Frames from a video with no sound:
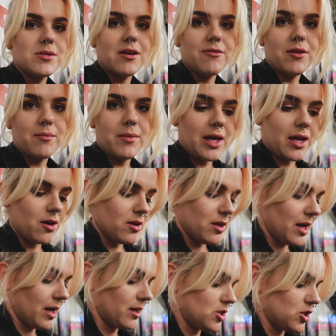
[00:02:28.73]
off on me. I don't
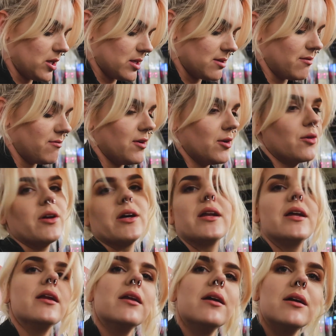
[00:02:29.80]
like that she doesn't feel good
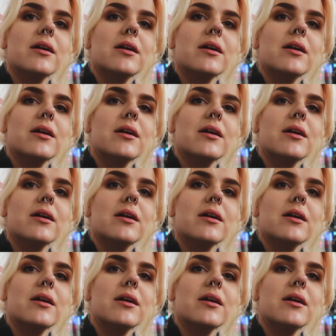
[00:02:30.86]
and